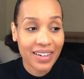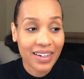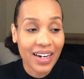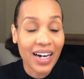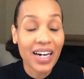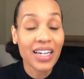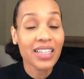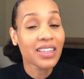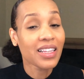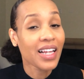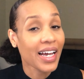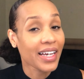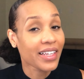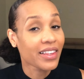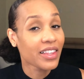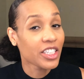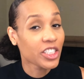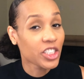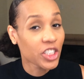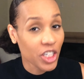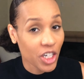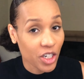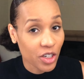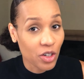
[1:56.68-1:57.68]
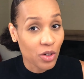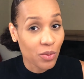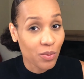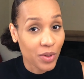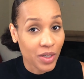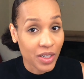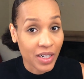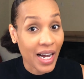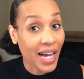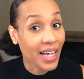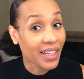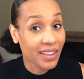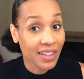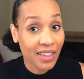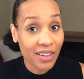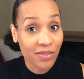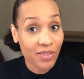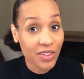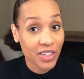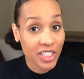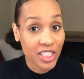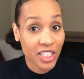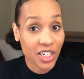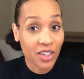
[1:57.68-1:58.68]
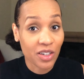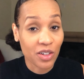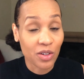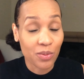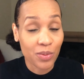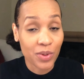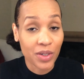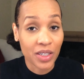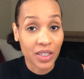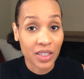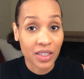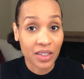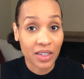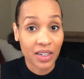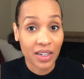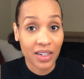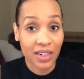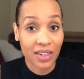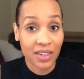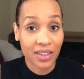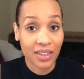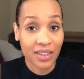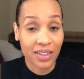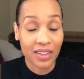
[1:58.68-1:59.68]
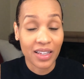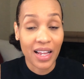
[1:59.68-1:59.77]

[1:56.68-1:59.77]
unlike The Jungle Book, I love The Jungle Book uh,